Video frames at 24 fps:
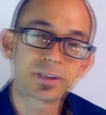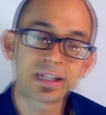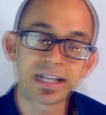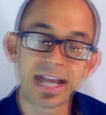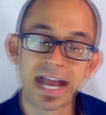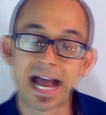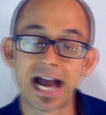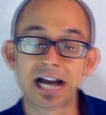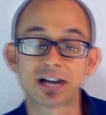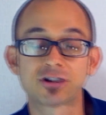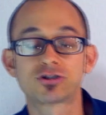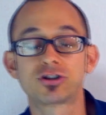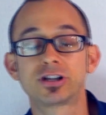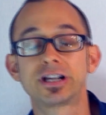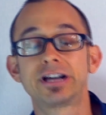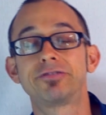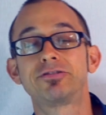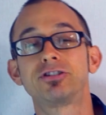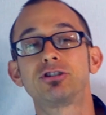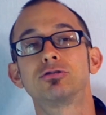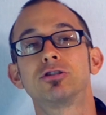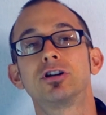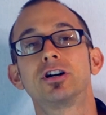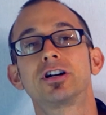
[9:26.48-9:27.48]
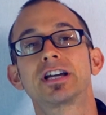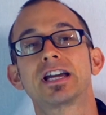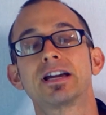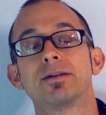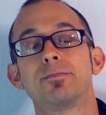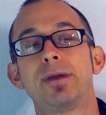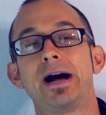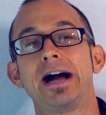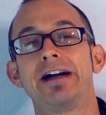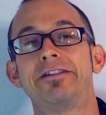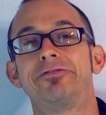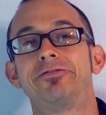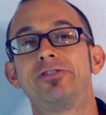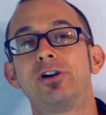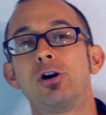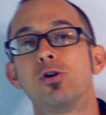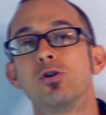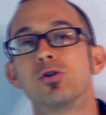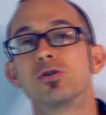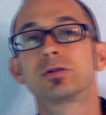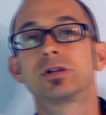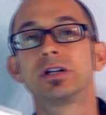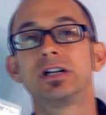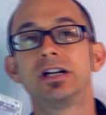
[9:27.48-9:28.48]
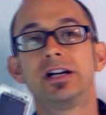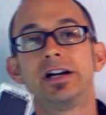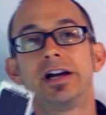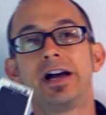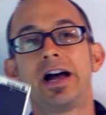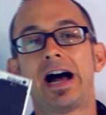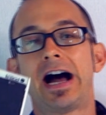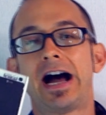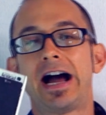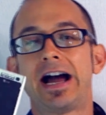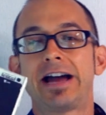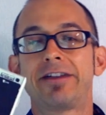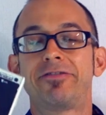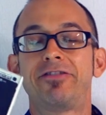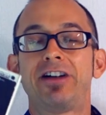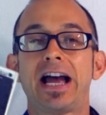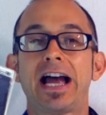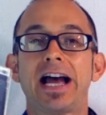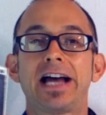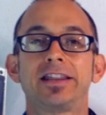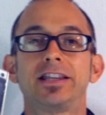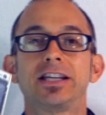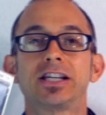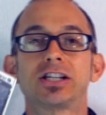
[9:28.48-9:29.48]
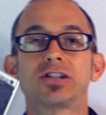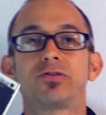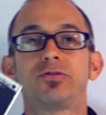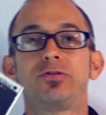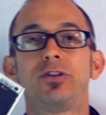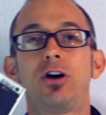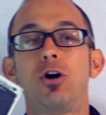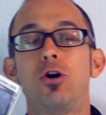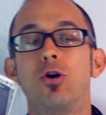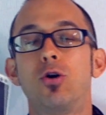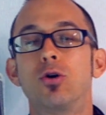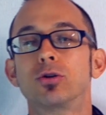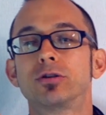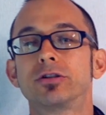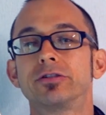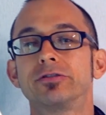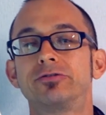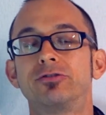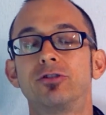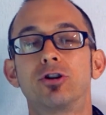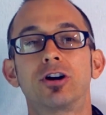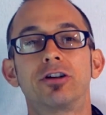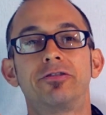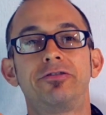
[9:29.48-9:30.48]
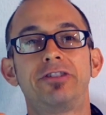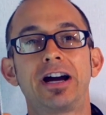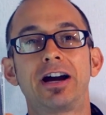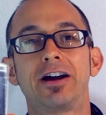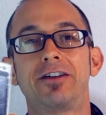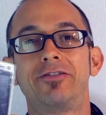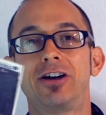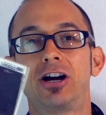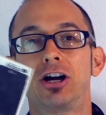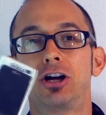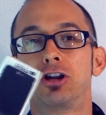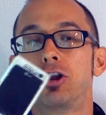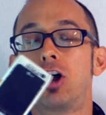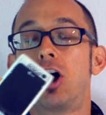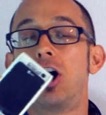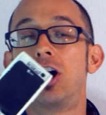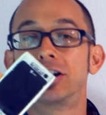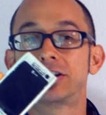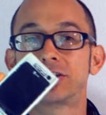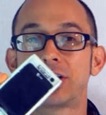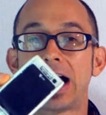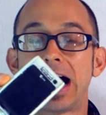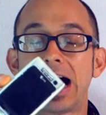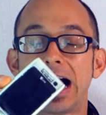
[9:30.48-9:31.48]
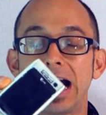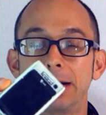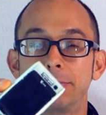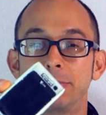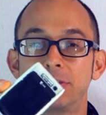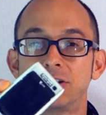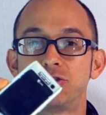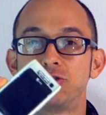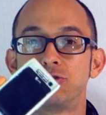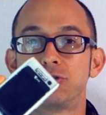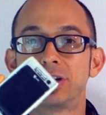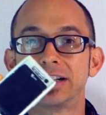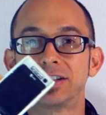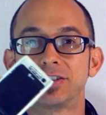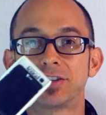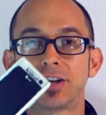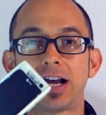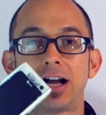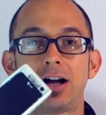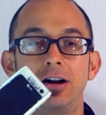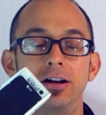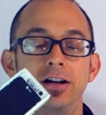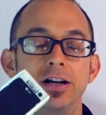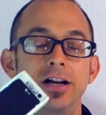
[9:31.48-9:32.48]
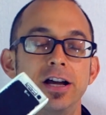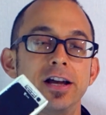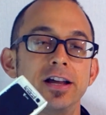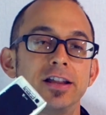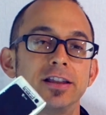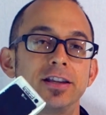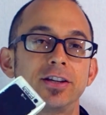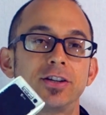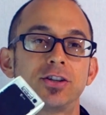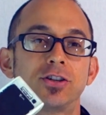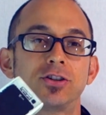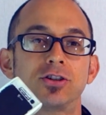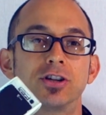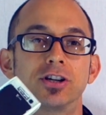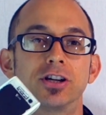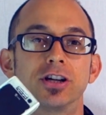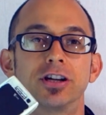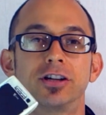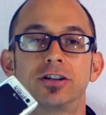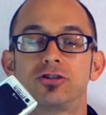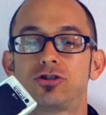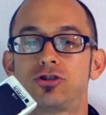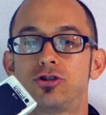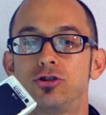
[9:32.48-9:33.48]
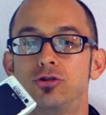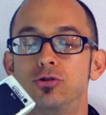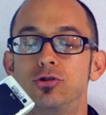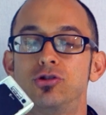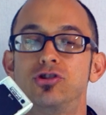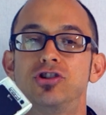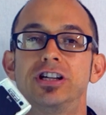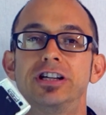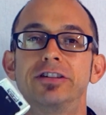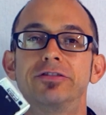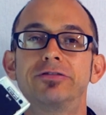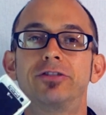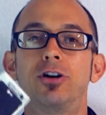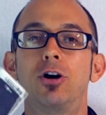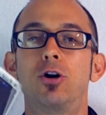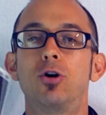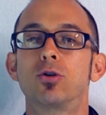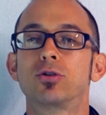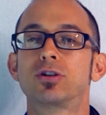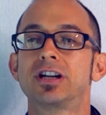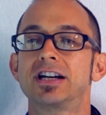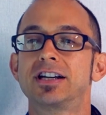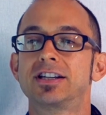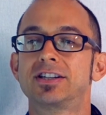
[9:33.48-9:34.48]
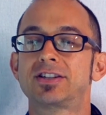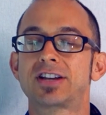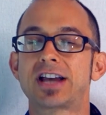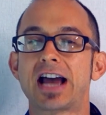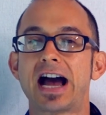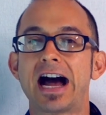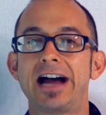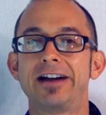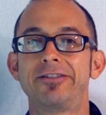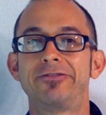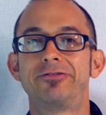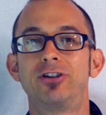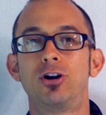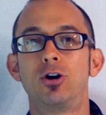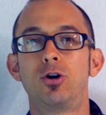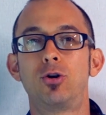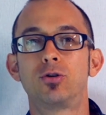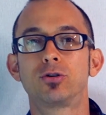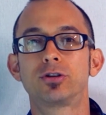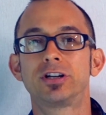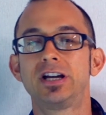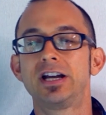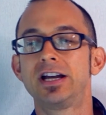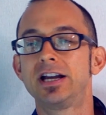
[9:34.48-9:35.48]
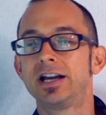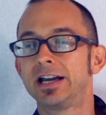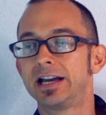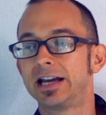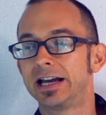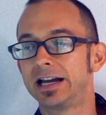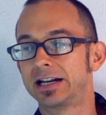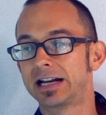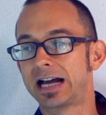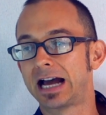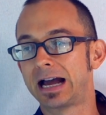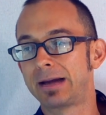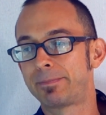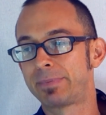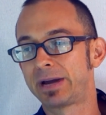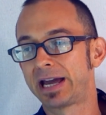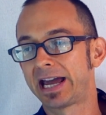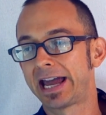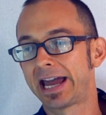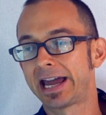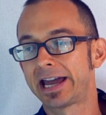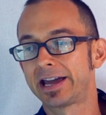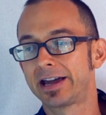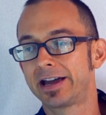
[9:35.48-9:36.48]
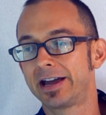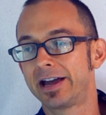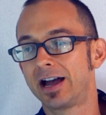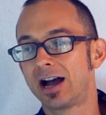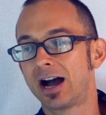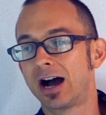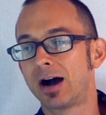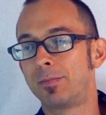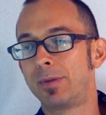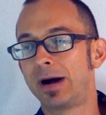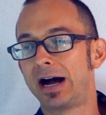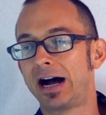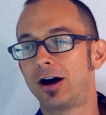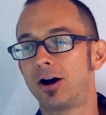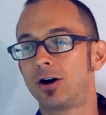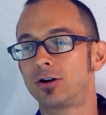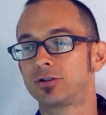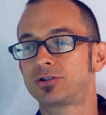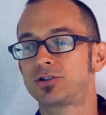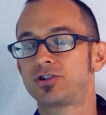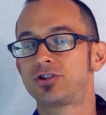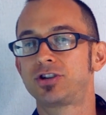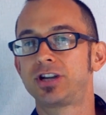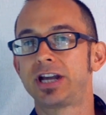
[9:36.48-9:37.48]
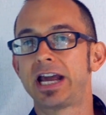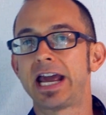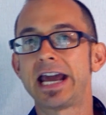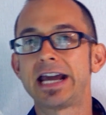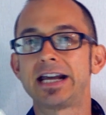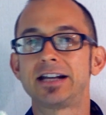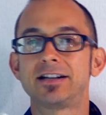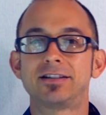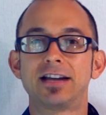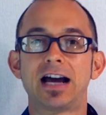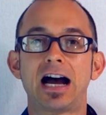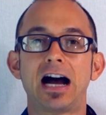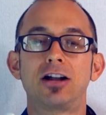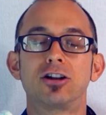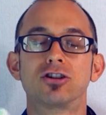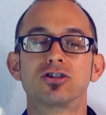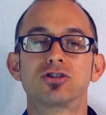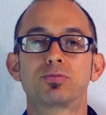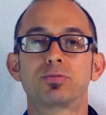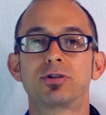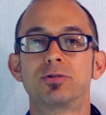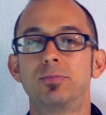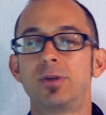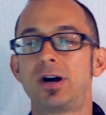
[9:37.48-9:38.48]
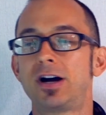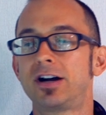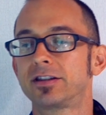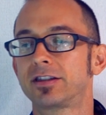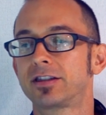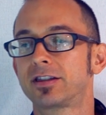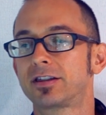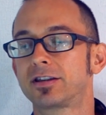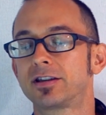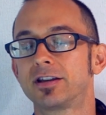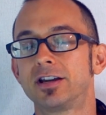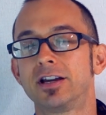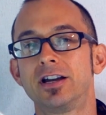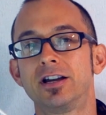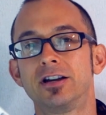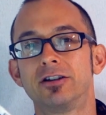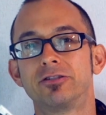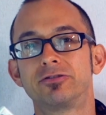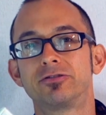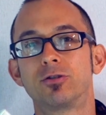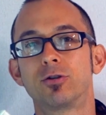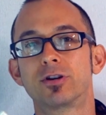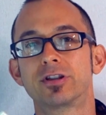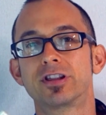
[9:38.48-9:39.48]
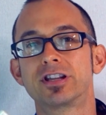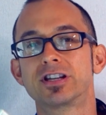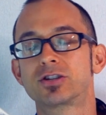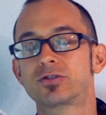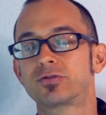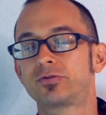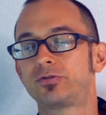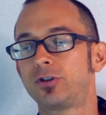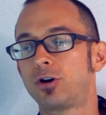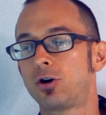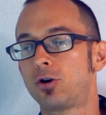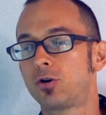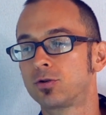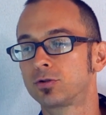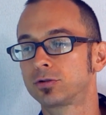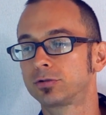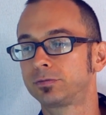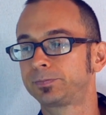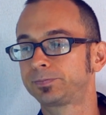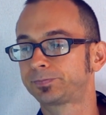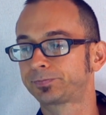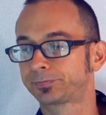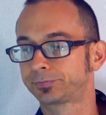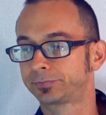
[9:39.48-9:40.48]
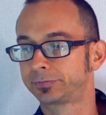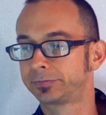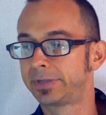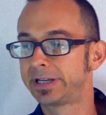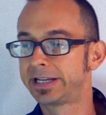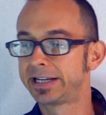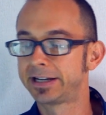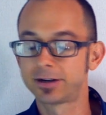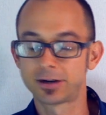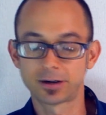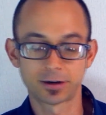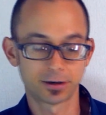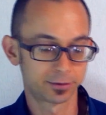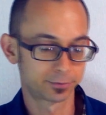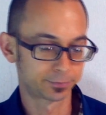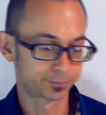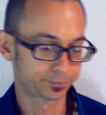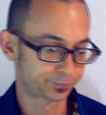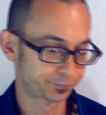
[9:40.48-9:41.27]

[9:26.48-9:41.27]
actually, if you look at my phone, I've had this phone for a very, very long time, as you can tell. This is a 2G phone, a Sky phone, and I pay about $8 per month for this phone here.